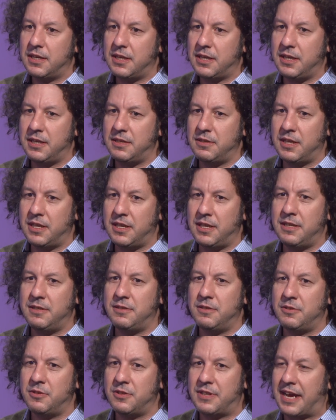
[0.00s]

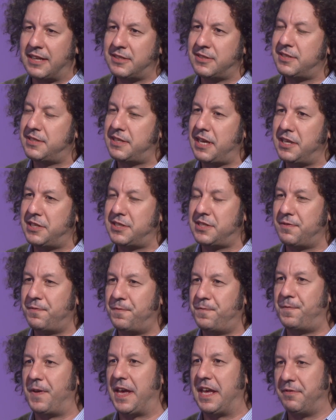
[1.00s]
that state's
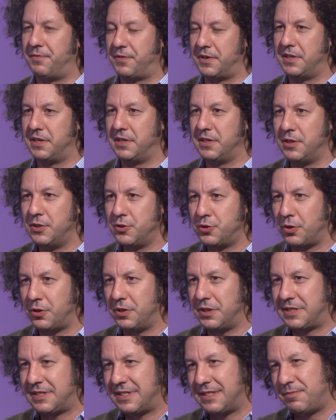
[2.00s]
favor. So
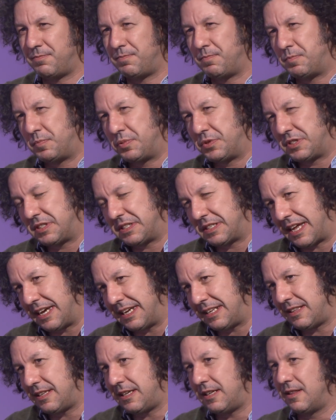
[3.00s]
it's a
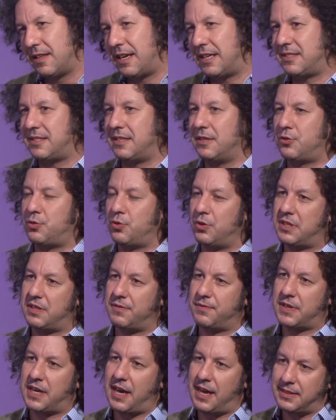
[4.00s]
slightly less
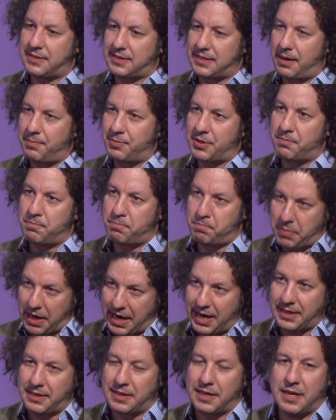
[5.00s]
intuitive concept,
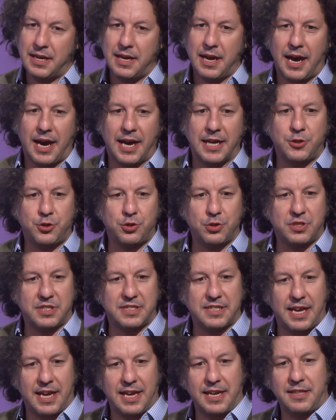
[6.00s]
but I should
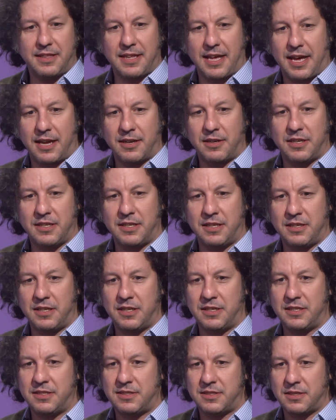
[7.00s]
say that it
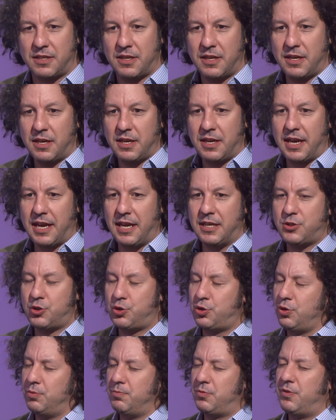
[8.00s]
is
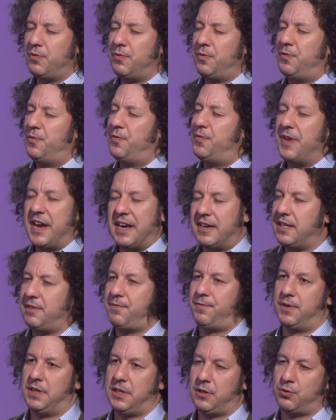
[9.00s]
assumed very
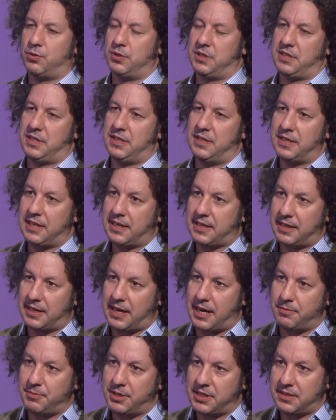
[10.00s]
frequently in
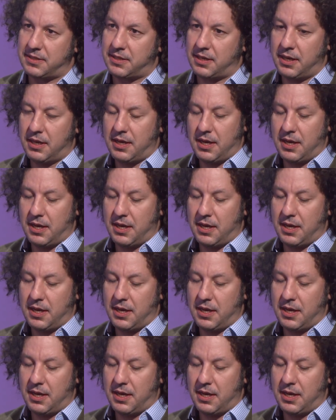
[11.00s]
economics.